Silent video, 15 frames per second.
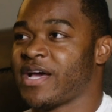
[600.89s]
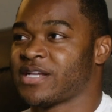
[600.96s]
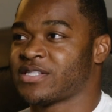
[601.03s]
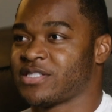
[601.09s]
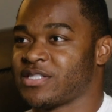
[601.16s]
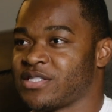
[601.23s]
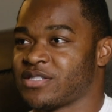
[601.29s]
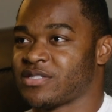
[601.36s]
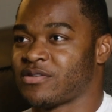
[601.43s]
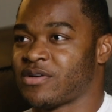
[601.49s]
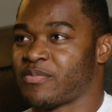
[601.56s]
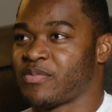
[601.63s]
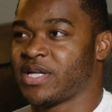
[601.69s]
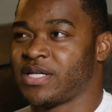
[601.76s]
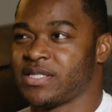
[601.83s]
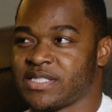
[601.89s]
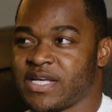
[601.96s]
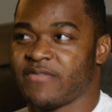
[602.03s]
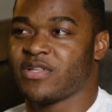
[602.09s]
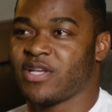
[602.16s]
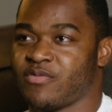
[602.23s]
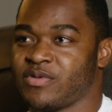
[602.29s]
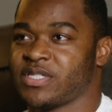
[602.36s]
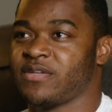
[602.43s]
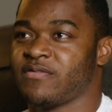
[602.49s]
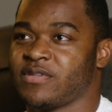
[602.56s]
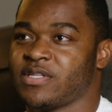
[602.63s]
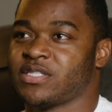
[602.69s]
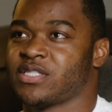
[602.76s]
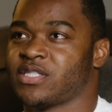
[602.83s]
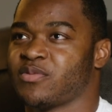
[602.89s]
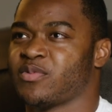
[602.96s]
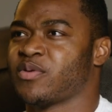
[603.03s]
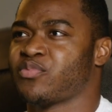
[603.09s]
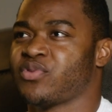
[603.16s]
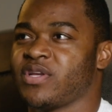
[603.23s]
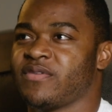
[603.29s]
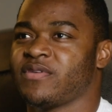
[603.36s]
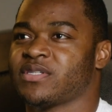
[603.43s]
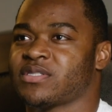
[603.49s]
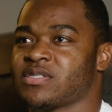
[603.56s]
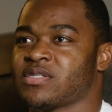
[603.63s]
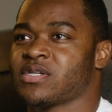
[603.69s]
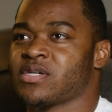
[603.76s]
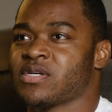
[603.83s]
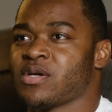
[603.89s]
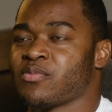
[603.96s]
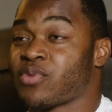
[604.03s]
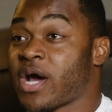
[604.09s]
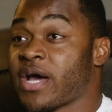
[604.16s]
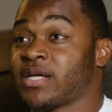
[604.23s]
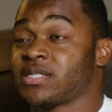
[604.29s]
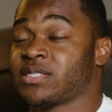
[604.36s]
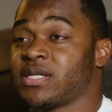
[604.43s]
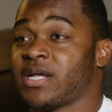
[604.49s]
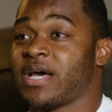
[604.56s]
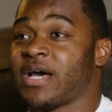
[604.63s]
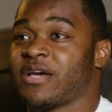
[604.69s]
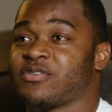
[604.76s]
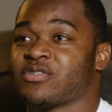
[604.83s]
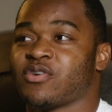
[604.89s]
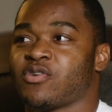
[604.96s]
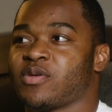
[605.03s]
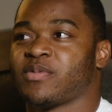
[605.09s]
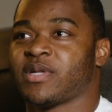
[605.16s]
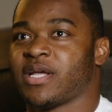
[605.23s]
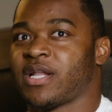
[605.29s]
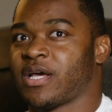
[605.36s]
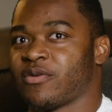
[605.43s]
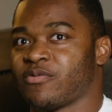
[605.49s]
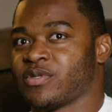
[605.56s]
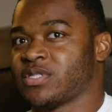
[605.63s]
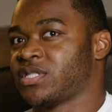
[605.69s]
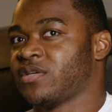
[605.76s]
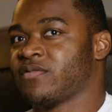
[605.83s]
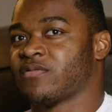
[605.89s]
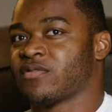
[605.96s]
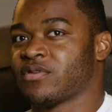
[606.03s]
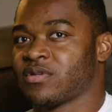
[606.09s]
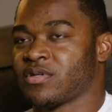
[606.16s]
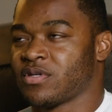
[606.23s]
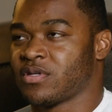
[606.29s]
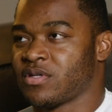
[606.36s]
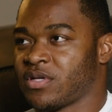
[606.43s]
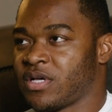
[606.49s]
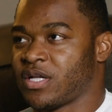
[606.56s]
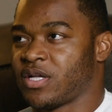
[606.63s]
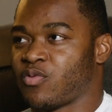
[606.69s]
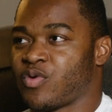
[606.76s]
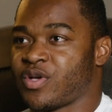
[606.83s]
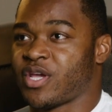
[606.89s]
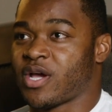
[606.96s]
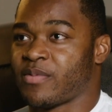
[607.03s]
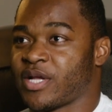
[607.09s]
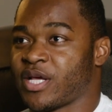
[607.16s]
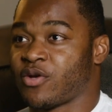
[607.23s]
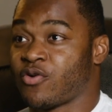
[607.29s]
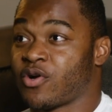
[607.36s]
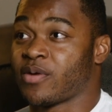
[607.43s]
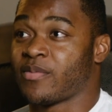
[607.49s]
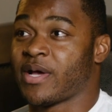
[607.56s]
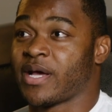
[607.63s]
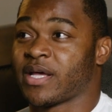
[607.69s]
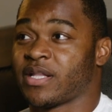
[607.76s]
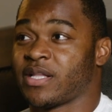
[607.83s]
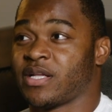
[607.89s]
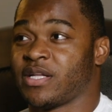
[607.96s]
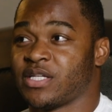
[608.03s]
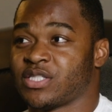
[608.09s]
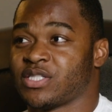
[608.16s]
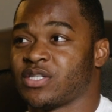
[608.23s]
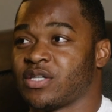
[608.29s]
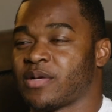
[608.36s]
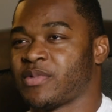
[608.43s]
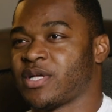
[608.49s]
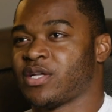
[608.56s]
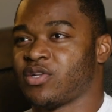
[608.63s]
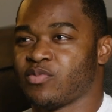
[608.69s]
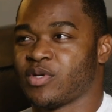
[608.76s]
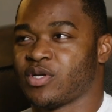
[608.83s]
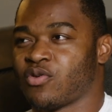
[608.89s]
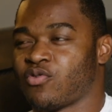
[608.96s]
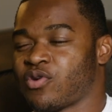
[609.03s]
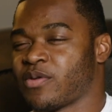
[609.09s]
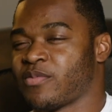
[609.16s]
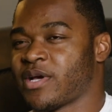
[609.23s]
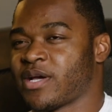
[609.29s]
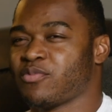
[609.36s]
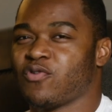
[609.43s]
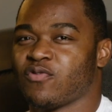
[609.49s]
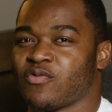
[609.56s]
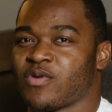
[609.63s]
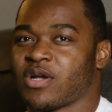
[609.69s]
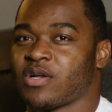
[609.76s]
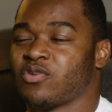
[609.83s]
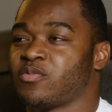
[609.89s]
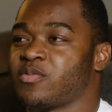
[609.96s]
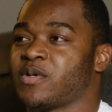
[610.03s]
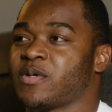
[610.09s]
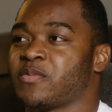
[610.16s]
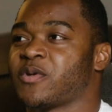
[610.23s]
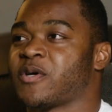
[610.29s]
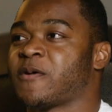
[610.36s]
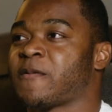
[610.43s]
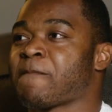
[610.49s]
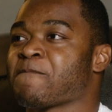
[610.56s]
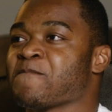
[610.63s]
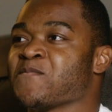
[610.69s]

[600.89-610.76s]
actually. So I played safety and receiver this year, but prior to that, I used to only play like receiver. And then 1 year I played quarterback, and then this year I played a little bit of quarterback, moved around a little bit. But